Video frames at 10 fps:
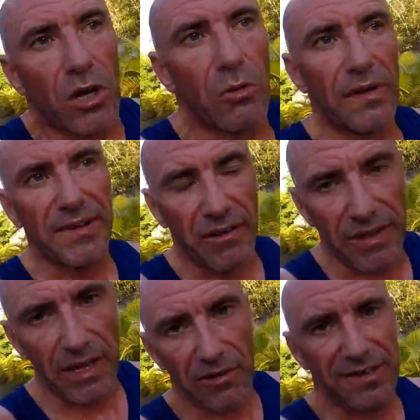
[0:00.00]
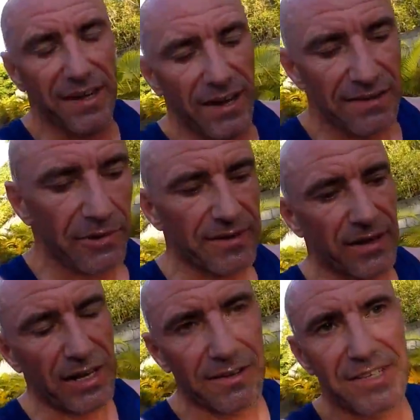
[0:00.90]
Ones that are on the hillsides, ones that are
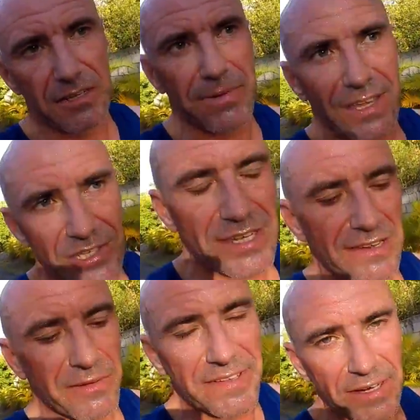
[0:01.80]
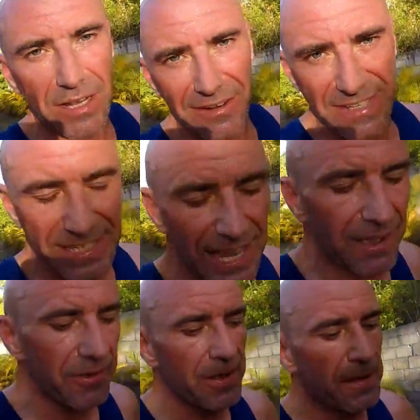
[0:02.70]
close to the beaches, ones that are close to town,